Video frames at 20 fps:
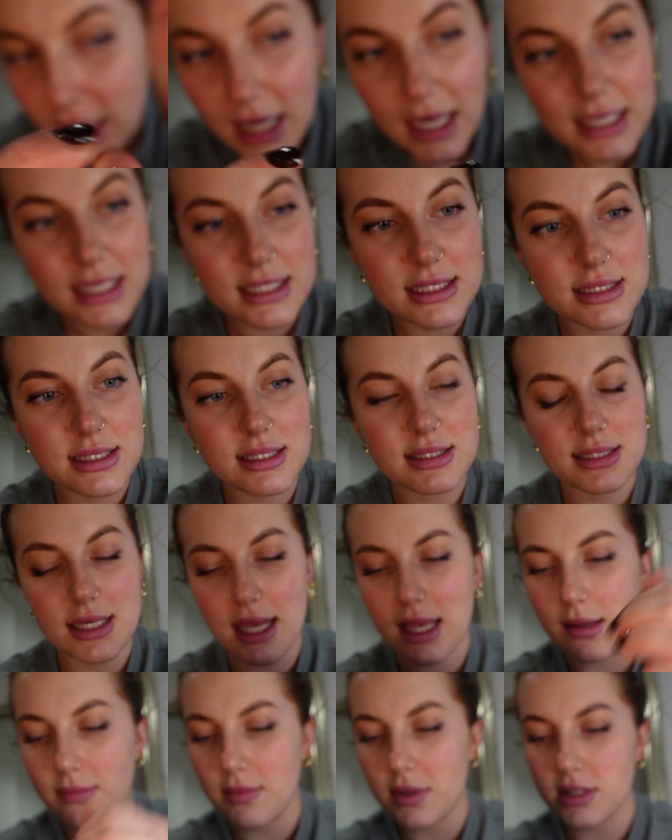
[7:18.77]
And it's the
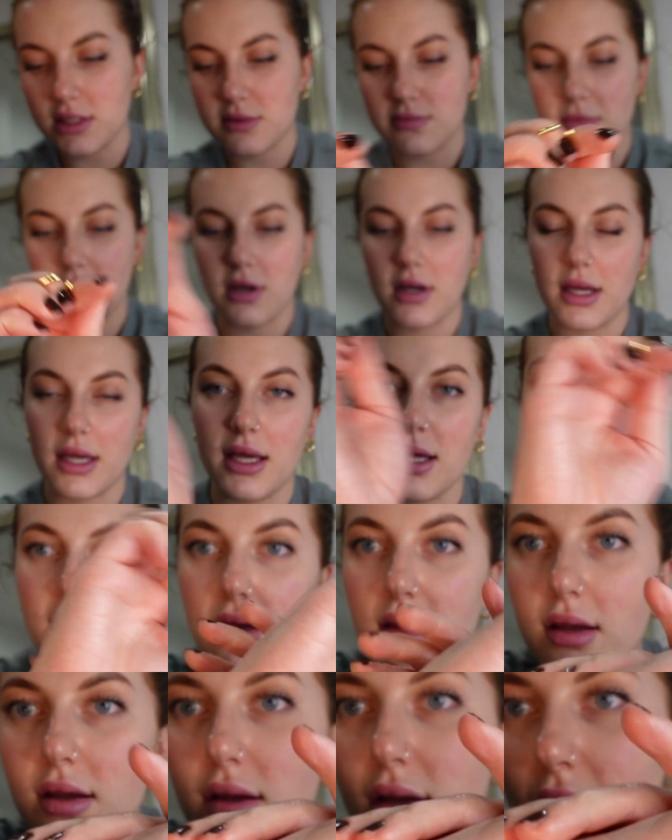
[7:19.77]
same as my
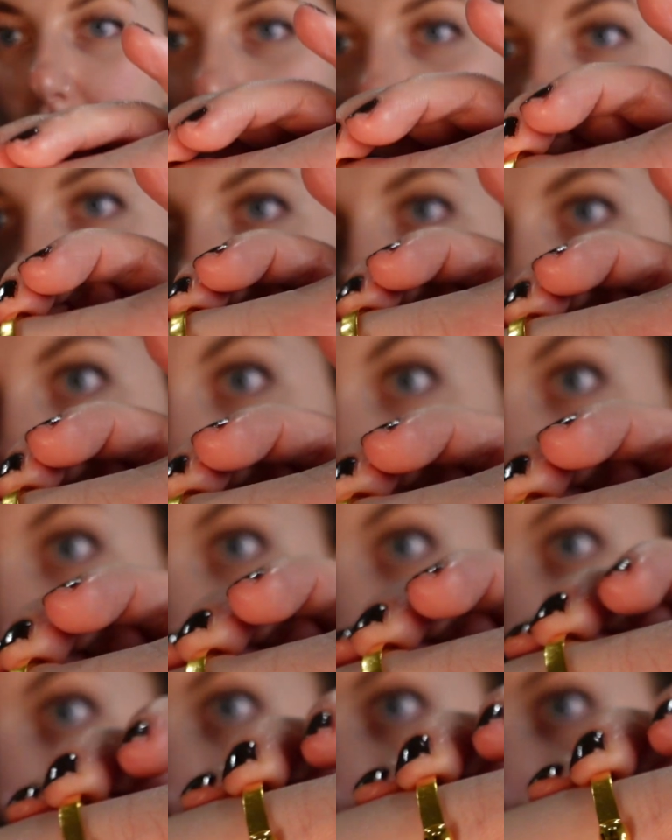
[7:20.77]

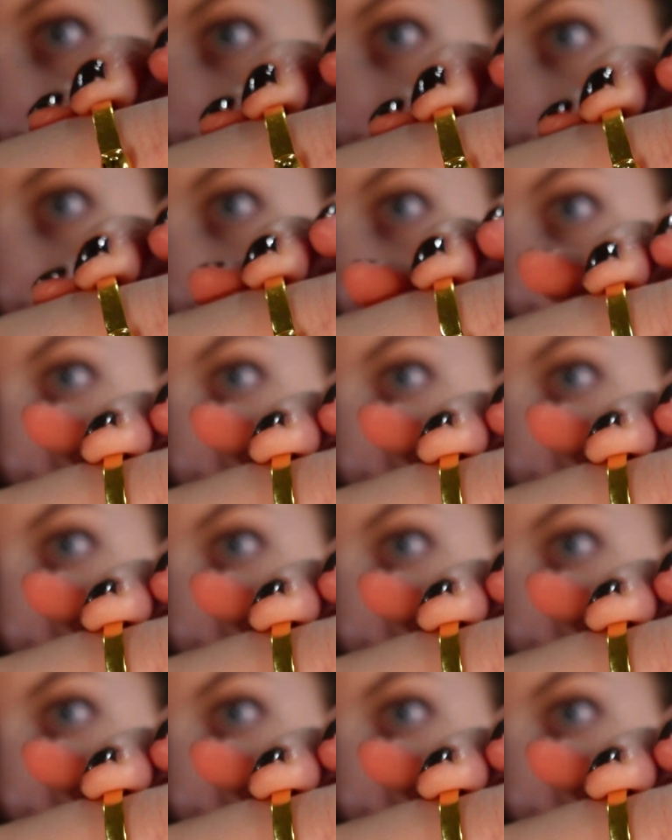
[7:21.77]
Fiji Cuff